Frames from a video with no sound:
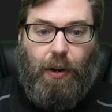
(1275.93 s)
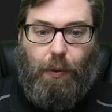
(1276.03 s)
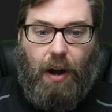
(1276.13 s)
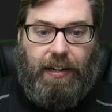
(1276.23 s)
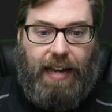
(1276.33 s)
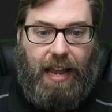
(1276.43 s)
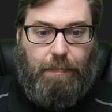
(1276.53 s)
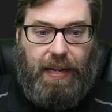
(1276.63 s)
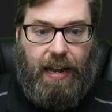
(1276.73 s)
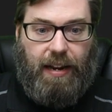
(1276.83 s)
run
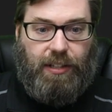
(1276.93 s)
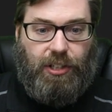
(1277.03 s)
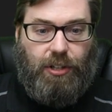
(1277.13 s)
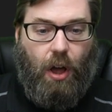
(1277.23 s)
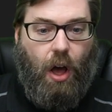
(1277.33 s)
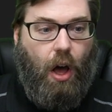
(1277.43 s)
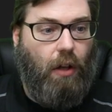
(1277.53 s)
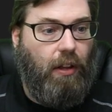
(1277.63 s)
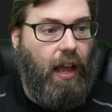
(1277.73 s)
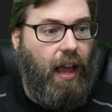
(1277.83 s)
an npm
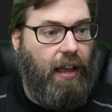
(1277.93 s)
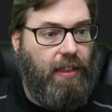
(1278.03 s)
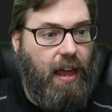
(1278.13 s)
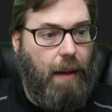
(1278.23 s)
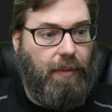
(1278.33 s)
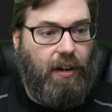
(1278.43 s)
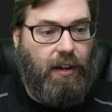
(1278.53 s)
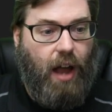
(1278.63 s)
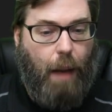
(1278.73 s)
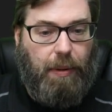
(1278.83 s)
install, and then I'm going
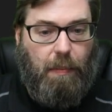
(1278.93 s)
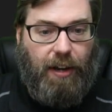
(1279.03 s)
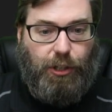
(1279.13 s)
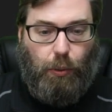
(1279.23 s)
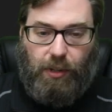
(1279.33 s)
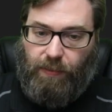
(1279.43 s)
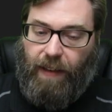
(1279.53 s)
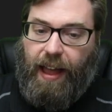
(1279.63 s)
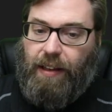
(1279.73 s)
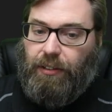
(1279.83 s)
to copy my source
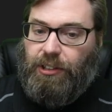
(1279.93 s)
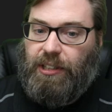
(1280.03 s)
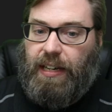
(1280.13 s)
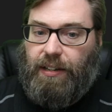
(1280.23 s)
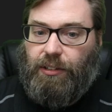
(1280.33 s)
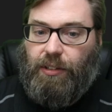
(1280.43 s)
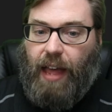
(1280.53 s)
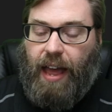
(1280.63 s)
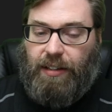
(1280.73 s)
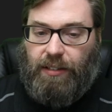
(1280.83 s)
files into
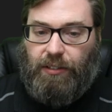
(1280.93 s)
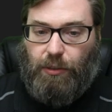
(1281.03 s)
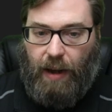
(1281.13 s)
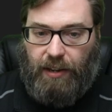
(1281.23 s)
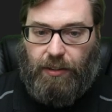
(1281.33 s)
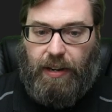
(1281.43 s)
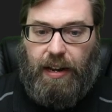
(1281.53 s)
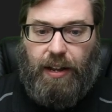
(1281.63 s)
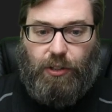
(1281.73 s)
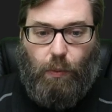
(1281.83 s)
that
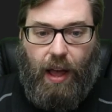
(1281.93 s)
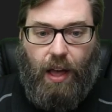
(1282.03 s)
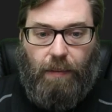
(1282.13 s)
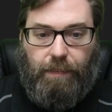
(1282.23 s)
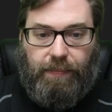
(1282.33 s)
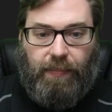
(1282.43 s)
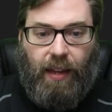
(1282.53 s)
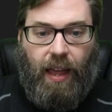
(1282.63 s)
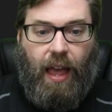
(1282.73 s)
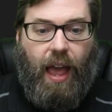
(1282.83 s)
directory as well.
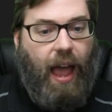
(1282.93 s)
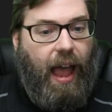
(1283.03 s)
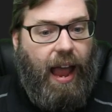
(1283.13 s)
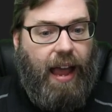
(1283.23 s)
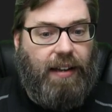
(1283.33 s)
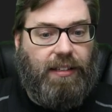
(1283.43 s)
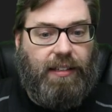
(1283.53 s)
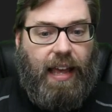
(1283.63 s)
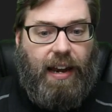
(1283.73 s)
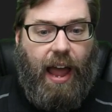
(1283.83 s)
And
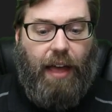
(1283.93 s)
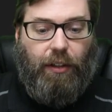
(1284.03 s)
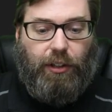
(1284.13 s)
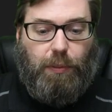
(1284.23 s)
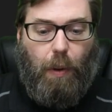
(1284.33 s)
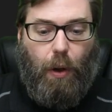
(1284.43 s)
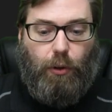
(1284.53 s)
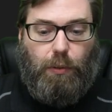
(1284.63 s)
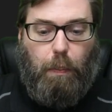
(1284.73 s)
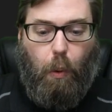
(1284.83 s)
then I'll
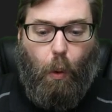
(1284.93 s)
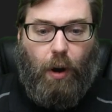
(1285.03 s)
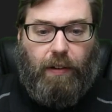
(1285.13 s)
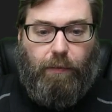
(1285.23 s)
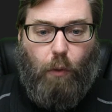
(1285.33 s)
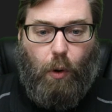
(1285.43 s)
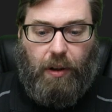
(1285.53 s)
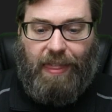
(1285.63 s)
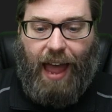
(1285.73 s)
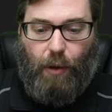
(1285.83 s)
expose port
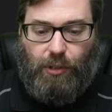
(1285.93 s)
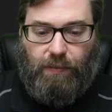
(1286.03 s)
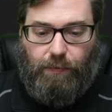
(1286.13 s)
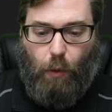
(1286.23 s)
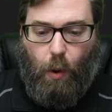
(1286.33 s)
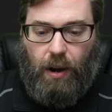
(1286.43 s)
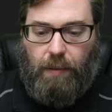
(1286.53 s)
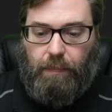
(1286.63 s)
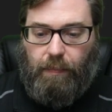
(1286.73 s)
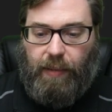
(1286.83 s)

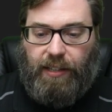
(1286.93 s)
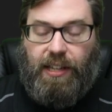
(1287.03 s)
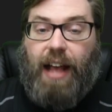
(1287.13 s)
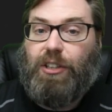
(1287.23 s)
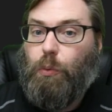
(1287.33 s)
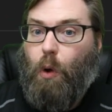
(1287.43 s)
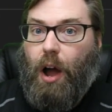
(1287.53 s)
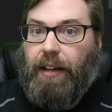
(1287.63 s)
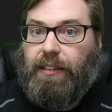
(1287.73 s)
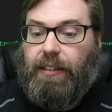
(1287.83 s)
4004 because that's
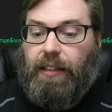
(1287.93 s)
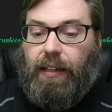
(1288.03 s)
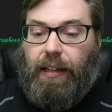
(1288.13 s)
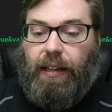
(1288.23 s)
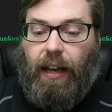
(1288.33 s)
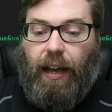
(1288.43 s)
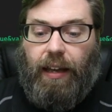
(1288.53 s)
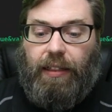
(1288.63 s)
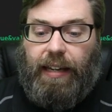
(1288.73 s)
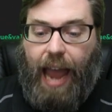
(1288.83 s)
what
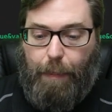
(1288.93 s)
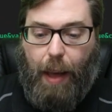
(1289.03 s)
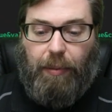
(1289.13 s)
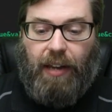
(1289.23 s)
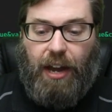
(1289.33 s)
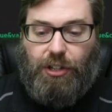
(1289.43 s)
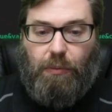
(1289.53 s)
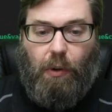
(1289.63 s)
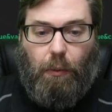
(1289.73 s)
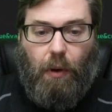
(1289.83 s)
the CAP
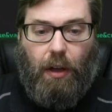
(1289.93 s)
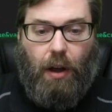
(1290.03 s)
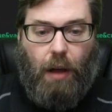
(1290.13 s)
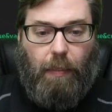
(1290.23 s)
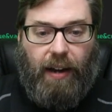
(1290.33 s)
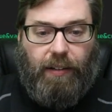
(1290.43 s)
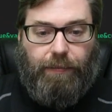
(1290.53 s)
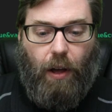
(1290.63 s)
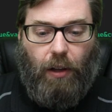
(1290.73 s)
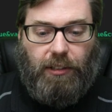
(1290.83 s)
application will run on by
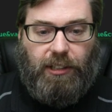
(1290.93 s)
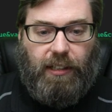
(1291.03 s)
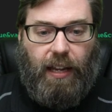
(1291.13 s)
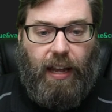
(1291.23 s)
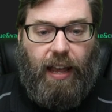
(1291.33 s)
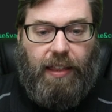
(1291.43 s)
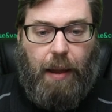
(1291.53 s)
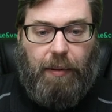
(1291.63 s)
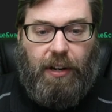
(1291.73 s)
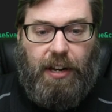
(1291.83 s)
default. And
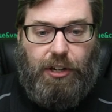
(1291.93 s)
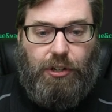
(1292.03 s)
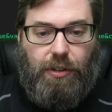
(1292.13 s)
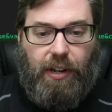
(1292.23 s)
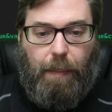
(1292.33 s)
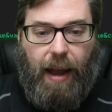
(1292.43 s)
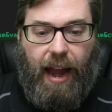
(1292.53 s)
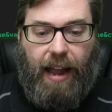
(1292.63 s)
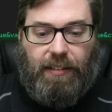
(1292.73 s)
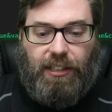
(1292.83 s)
then I'm going to issue the
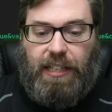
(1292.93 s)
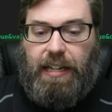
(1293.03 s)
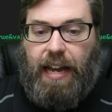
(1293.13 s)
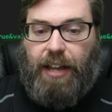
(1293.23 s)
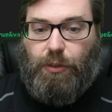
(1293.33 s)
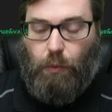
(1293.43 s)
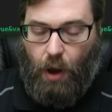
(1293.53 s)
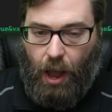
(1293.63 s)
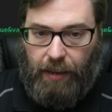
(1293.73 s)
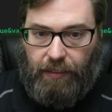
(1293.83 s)
command cds
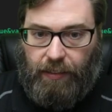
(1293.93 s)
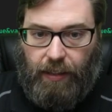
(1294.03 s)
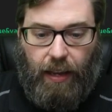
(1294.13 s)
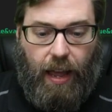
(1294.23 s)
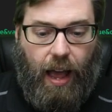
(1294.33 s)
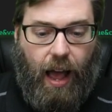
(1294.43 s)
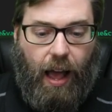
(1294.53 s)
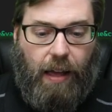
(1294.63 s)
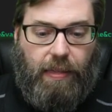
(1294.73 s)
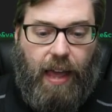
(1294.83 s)
run
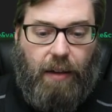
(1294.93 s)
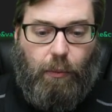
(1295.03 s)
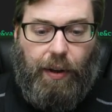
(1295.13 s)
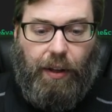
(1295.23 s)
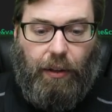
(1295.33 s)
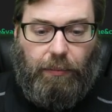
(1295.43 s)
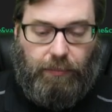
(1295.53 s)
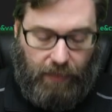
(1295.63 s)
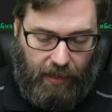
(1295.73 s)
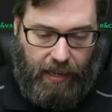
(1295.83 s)
that will
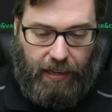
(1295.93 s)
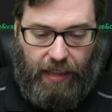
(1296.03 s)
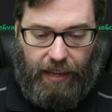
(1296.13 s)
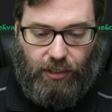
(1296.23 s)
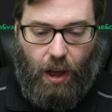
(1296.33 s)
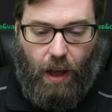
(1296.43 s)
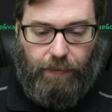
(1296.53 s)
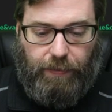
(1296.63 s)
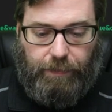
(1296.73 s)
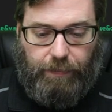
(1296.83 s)
kick things off.